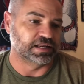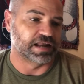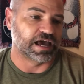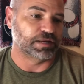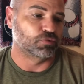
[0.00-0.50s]

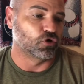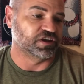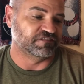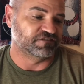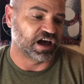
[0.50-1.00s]

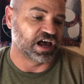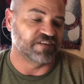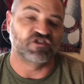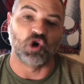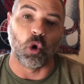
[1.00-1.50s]

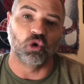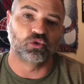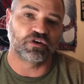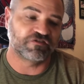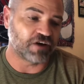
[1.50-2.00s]
9.5 gold
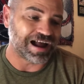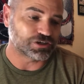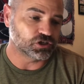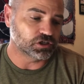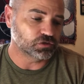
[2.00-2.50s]

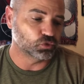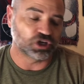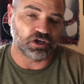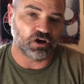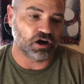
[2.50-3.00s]
refractor
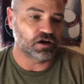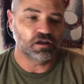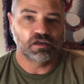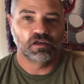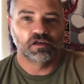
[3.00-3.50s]
rookie card
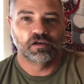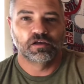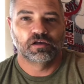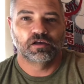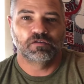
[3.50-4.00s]

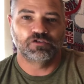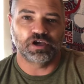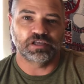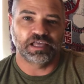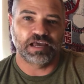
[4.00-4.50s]
of
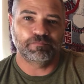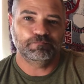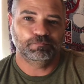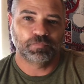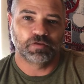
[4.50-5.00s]
Jake Lamb
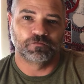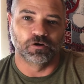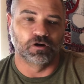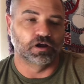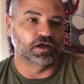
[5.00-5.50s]

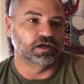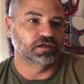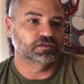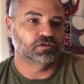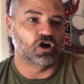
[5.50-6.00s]
for uh,
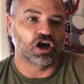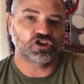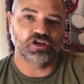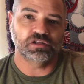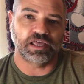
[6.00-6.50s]

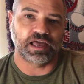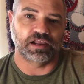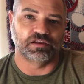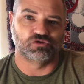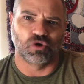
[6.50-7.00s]
auction. They had
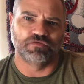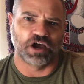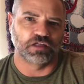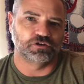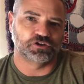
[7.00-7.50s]
it
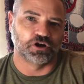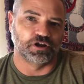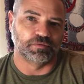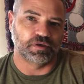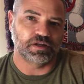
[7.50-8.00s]
$12
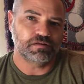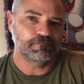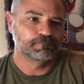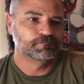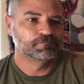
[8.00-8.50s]
starting bid.
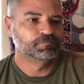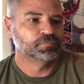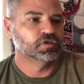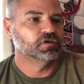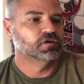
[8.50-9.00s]

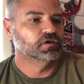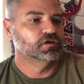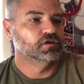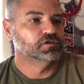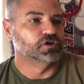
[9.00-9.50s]

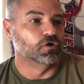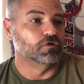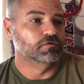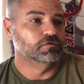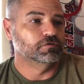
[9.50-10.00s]

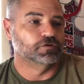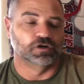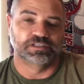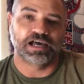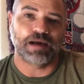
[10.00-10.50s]
So for a
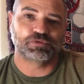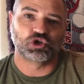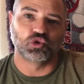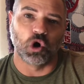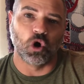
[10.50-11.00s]
Topps
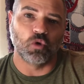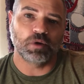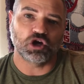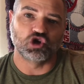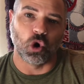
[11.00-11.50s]

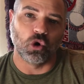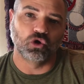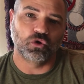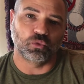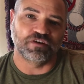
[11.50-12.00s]
Chrome
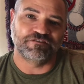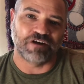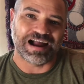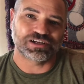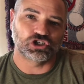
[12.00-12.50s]
Gold
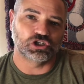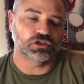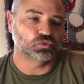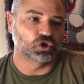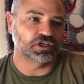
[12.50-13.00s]
Refractor
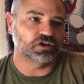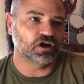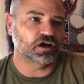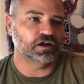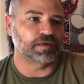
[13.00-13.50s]
rookie
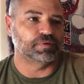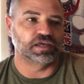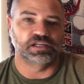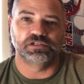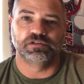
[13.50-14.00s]
card, I
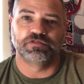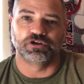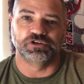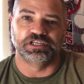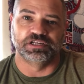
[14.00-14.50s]
paid
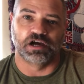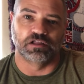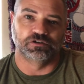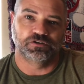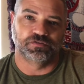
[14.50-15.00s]

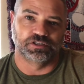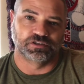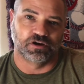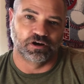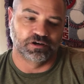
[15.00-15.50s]
$13 for this
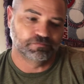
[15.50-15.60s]
card.